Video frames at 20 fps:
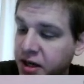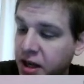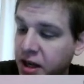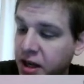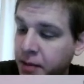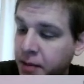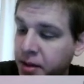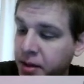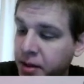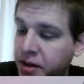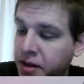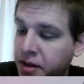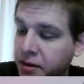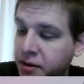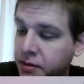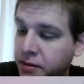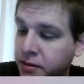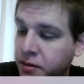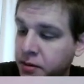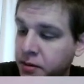AB
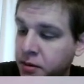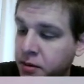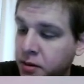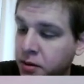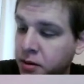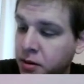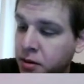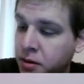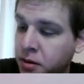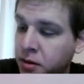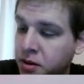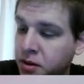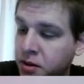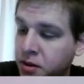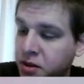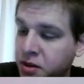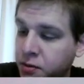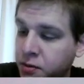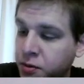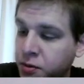is
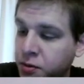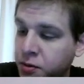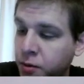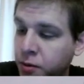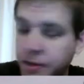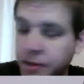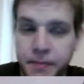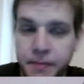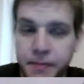equal to 1.